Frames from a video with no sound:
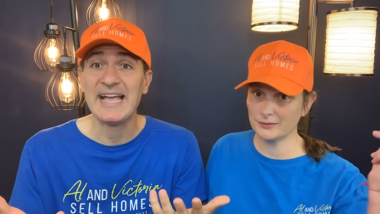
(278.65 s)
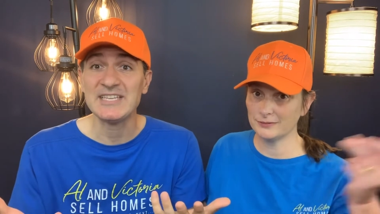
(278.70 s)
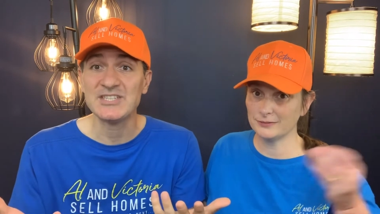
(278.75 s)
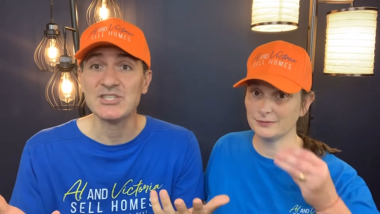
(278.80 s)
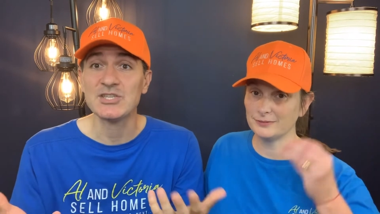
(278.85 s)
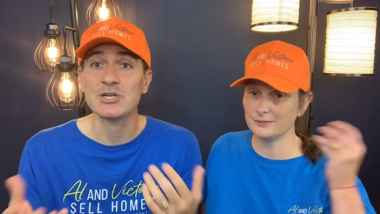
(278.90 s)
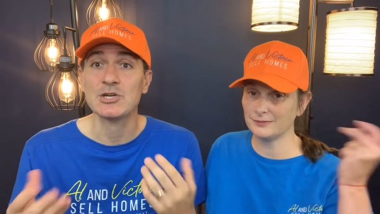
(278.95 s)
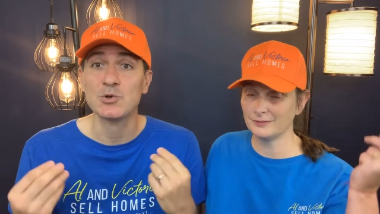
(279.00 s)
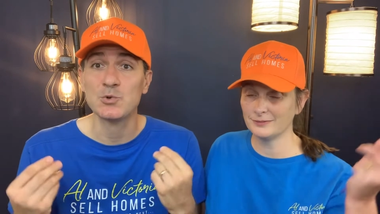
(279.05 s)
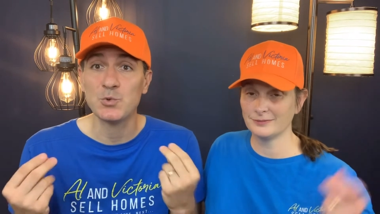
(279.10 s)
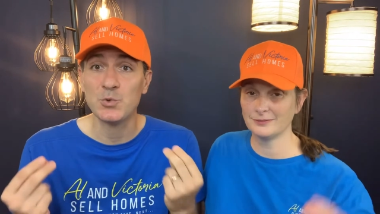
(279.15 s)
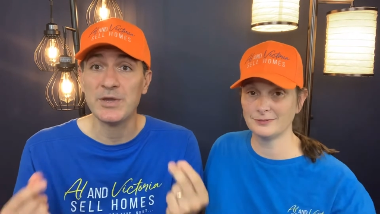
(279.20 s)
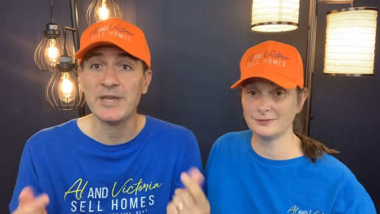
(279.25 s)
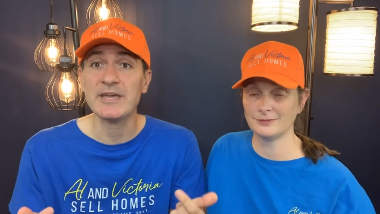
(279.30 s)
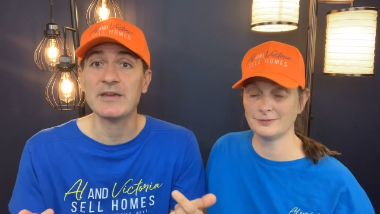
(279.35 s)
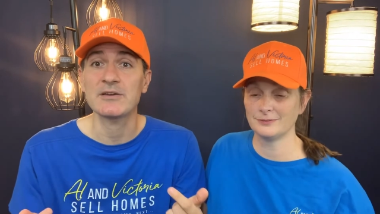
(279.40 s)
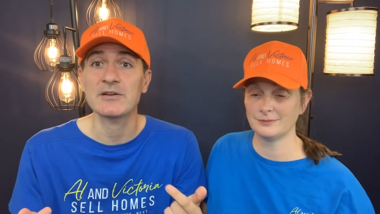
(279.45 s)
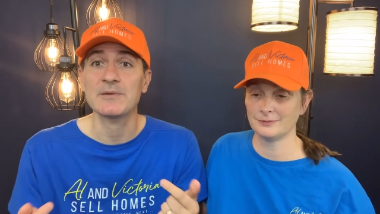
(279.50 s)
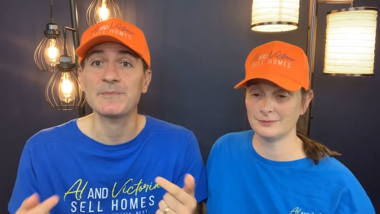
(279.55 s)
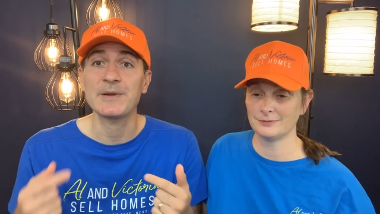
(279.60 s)
Speaker 1: quicker,
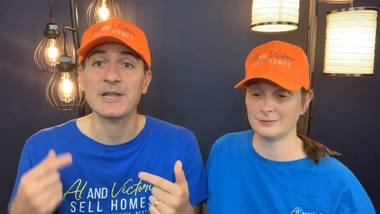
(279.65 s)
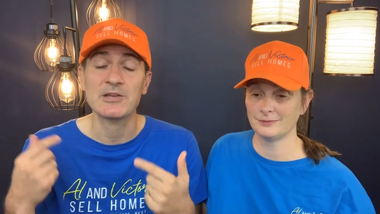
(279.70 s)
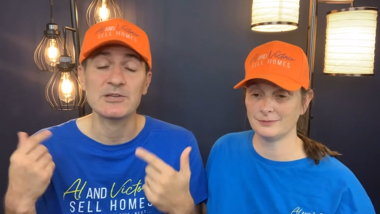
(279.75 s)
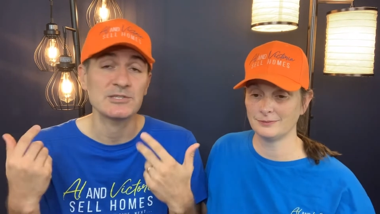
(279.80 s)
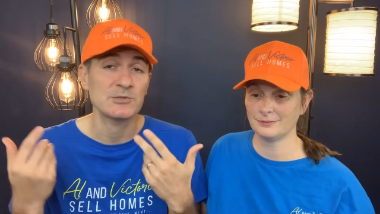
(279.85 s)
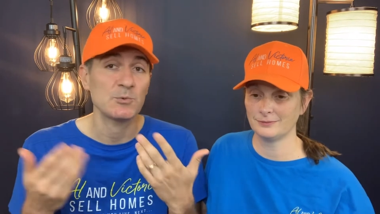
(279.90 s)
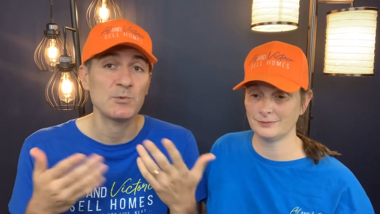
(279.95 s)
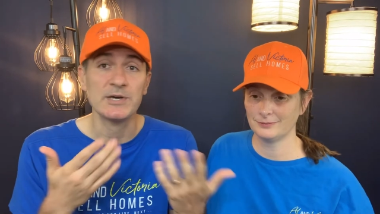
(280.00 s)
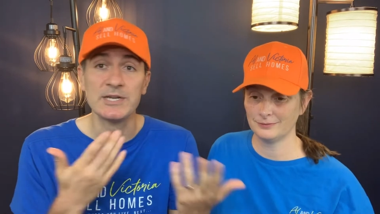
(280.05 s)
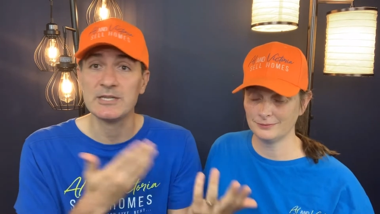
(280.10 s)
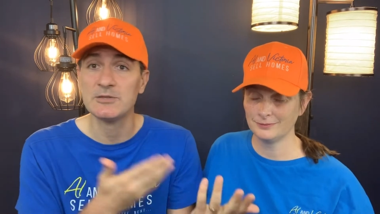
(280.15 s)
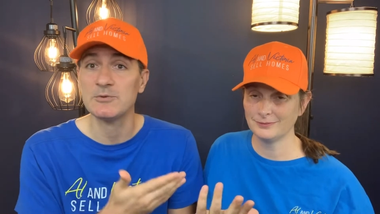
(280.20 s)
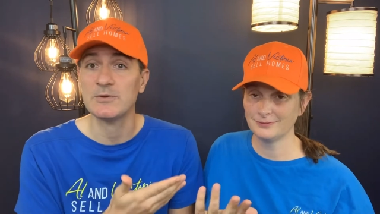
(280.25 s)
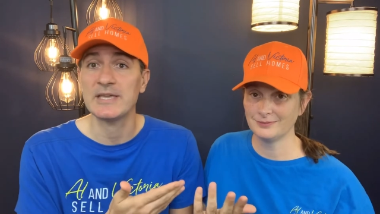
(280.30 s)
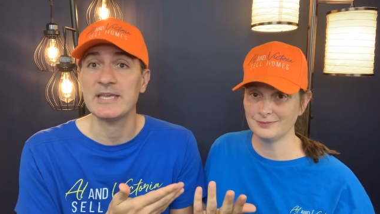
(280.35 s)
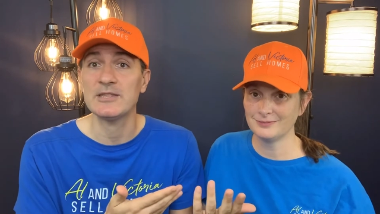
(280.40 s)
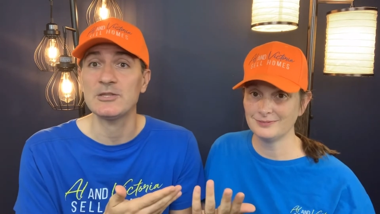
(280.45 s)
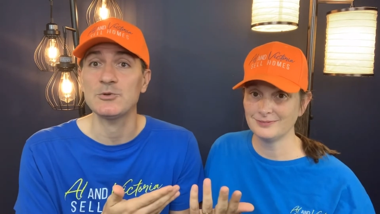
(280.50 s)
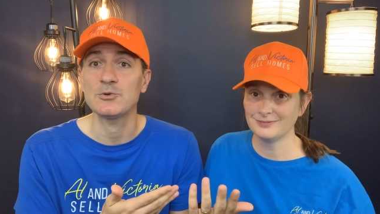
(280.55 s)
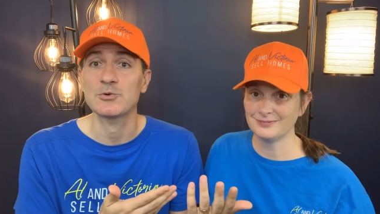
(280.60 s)
because you wanted to get
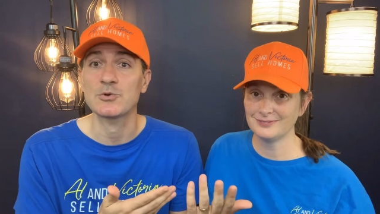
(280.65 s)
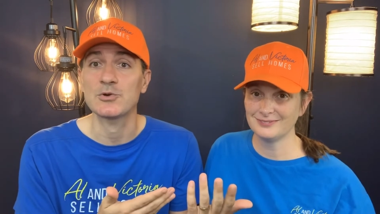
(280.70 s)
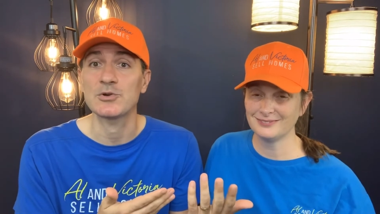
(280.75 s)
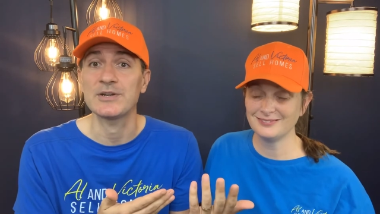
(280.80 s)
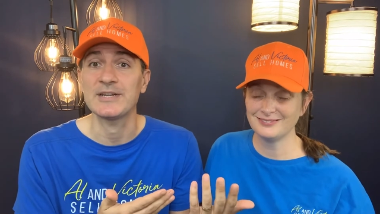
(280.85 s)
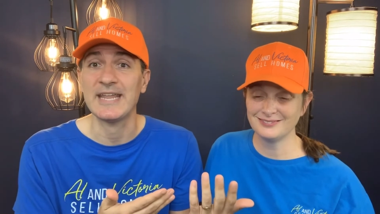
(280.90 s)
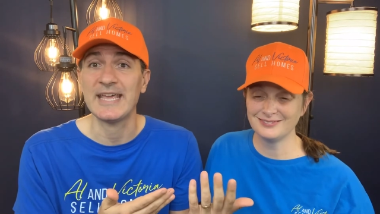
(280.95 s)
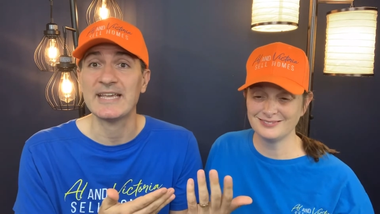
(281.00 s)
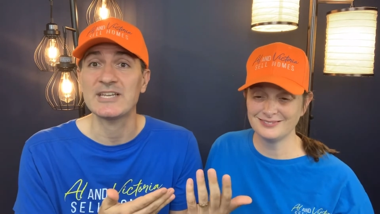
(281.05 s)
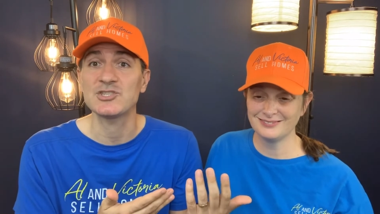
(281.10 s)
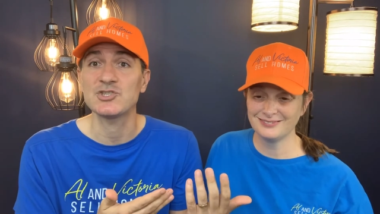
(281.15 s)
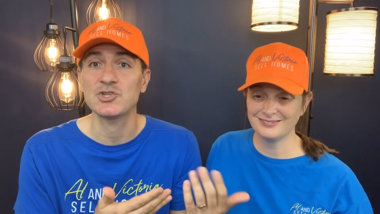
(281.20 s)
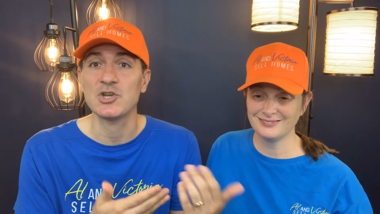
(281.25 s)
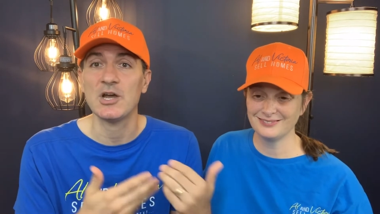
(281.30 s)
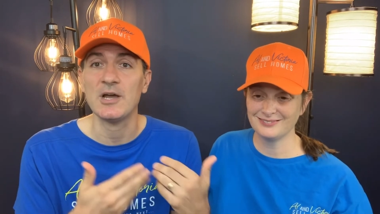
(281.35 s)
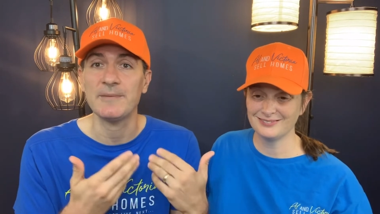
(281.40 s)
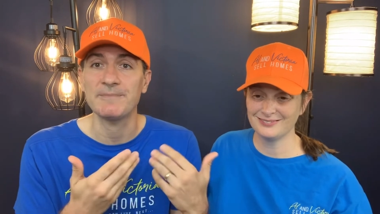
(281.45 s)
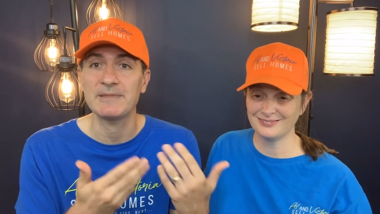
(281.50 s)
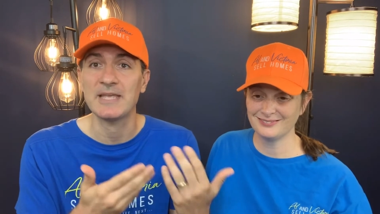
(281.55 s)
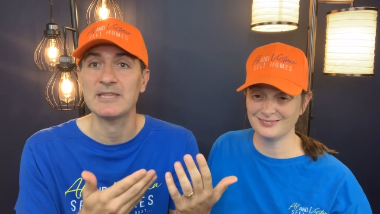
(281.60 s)
your next job
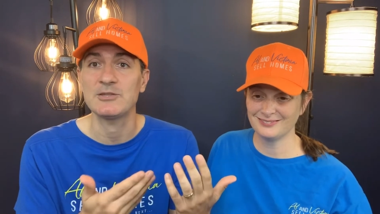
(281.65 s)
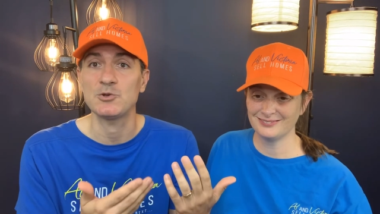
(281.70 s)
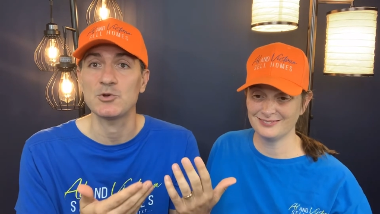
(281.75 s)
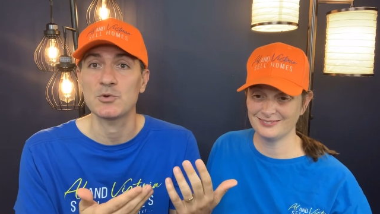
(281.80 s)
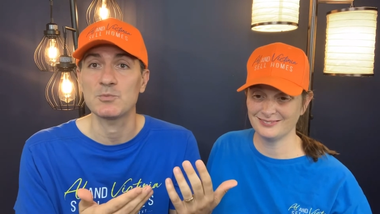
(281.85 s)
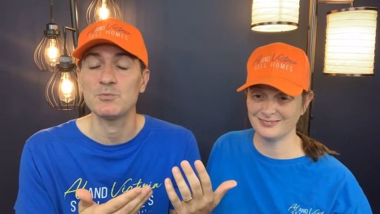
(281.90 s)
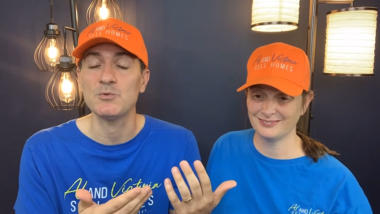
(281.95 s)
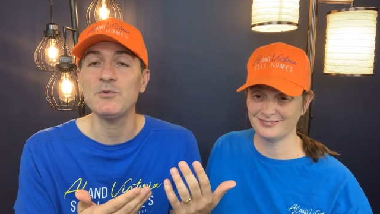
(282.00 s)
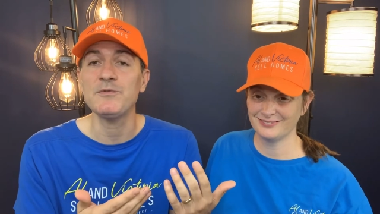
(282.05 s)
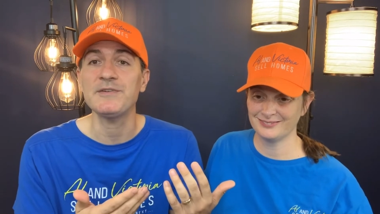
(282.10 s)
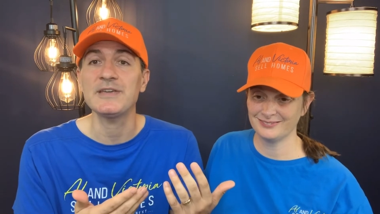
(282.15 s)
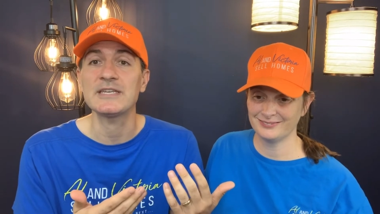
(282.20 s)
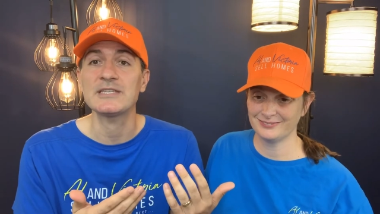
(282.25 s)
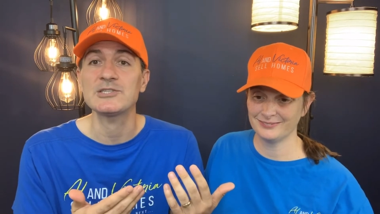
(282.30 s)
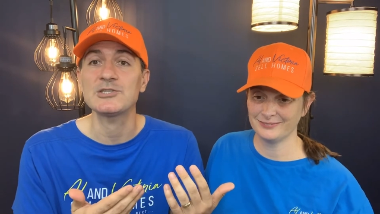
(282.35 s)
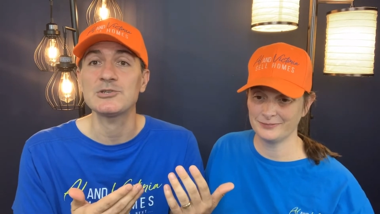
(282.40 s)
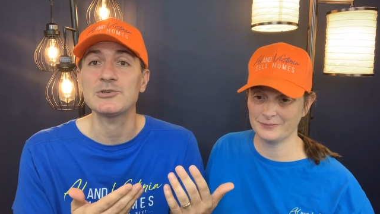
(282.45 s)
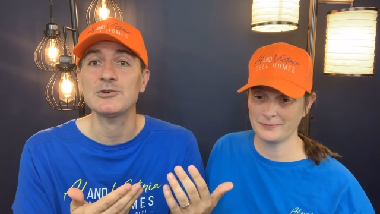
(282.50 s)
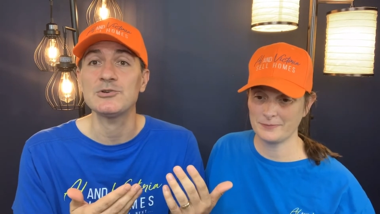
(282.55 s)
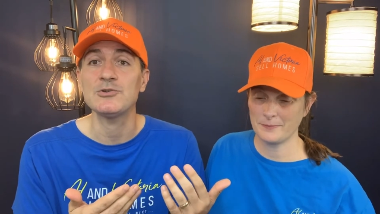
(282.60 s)
that you're moving
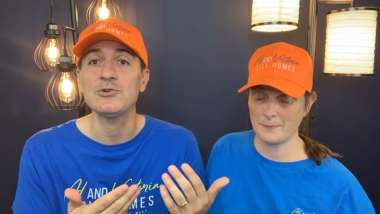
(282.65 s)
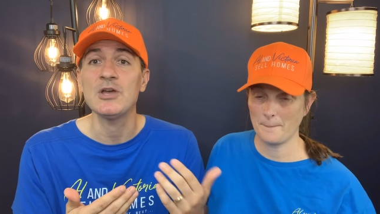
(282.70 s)
to,